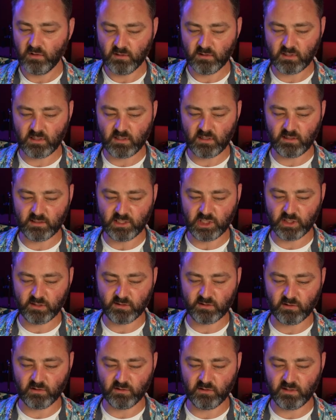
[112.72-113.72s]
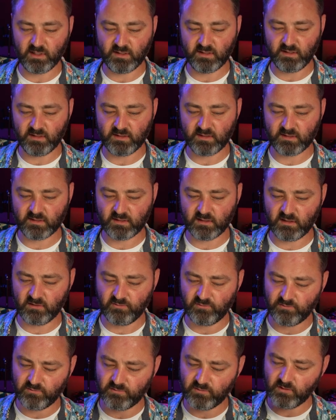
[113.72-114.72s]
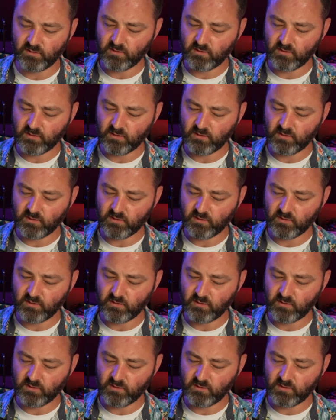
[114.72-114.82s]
The clutches are nice and stiff.